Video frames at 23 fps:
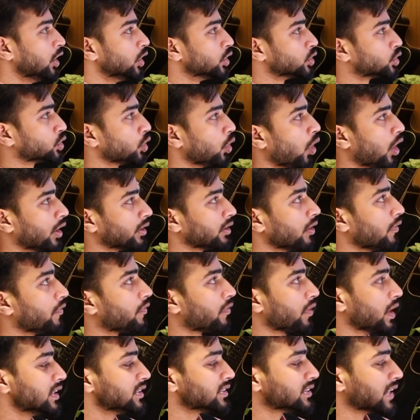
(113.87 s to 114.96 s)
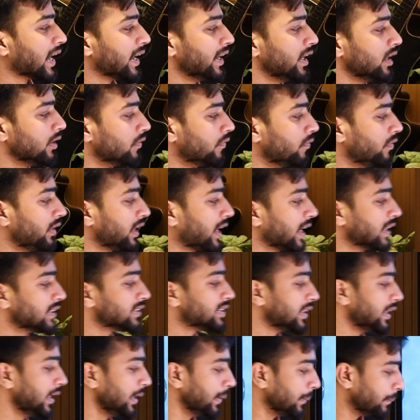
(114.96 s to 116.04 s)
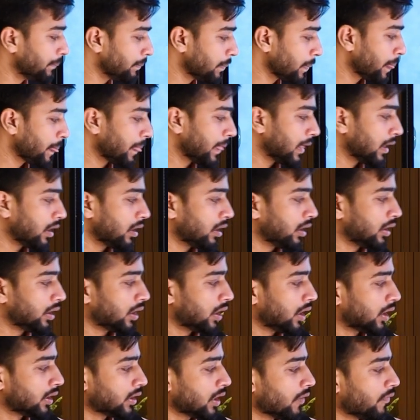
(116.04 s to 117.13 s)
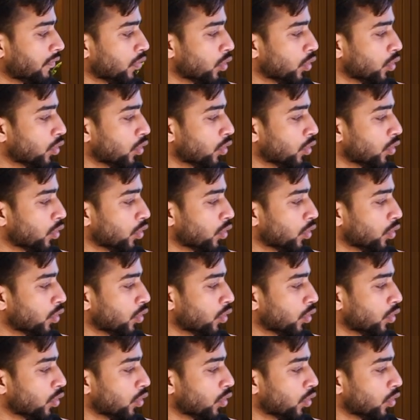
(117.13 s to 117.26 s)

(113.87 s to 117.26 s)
So on the front side, we can see the